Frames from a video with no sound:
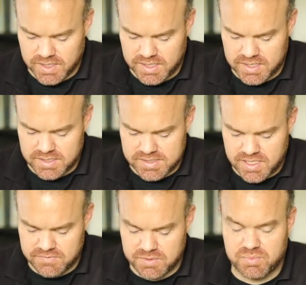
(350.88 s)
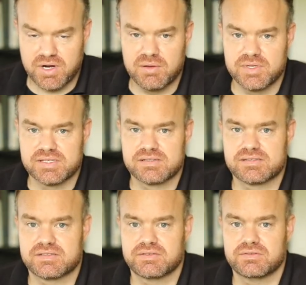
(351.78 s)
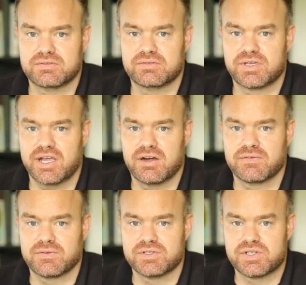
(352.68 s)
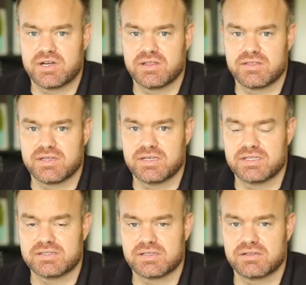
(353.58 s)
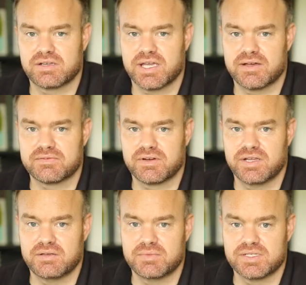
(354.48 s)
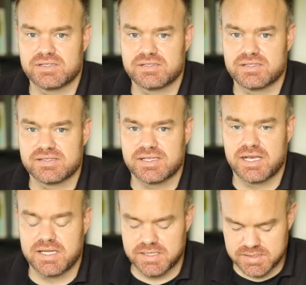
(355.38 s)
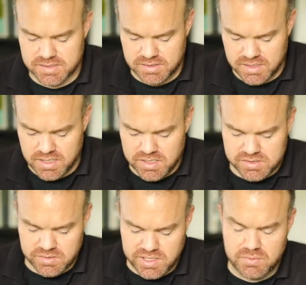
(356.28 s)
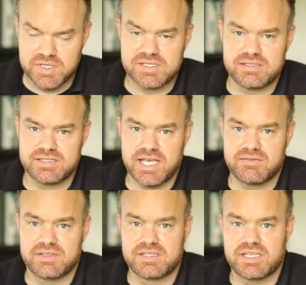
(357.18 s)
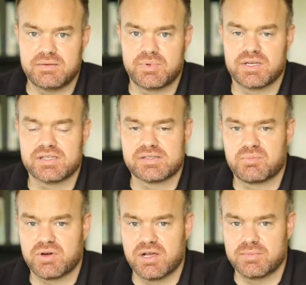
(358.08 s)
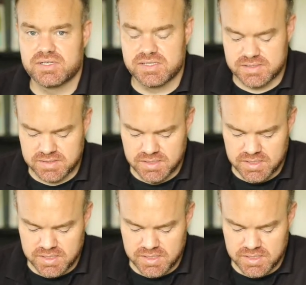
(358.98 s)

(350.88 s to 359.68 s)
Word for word: And David promised to care for Jonathan and to look after him and his descendants. And so here we see David keeping his promise